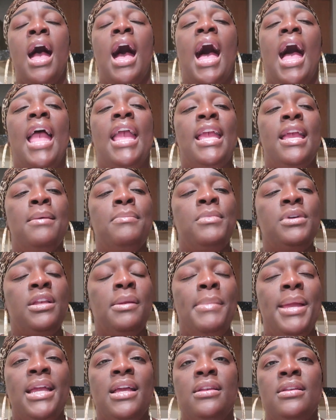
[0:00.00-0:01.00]
I am going
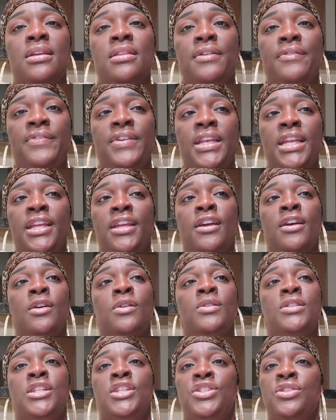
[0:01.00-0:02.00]
to make another
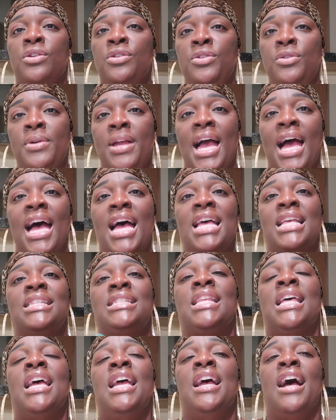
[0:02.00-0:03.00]
video to show you guys